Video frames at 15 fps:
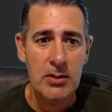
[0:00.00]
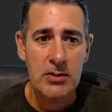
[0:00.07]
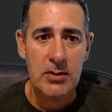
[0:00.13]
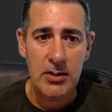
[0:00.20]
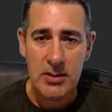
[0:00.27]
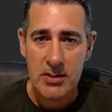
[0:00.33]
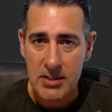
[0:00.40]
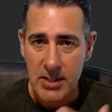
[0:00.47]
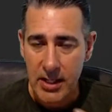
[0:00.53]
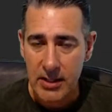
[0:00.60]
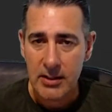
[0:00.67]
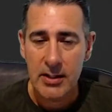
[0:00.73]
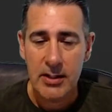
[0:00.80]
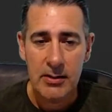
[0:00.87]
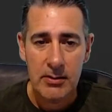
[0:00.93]
So this is
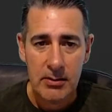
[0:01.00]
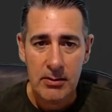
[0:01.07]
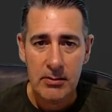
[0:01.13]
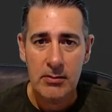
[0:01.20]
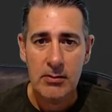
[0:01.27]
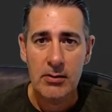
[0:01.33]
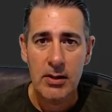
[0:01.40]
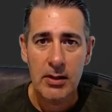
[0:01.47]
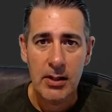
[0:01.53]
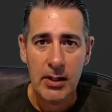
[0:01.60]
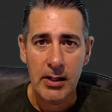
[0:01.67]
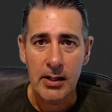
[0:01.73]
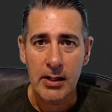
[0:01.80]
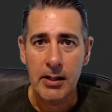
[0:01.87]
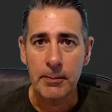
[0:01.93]
that
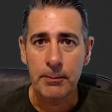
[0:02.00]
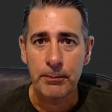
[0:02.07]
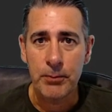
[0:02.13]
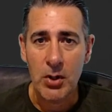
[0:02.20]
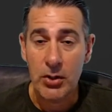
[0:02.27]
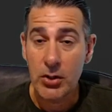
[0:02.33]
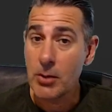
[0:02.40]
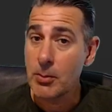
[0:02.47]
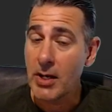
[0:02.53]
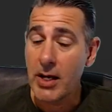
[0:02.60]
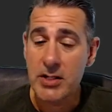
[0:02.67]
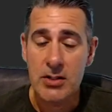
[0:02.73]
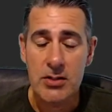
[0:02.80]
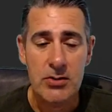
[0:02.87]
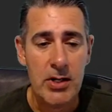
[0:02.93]

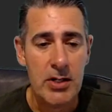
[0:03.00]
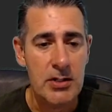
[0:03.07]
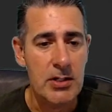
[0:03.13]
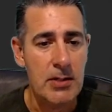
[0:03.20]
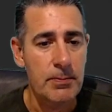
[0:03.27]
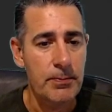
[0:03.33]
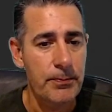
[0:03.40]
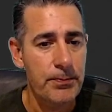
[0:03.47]
accumulation strategy.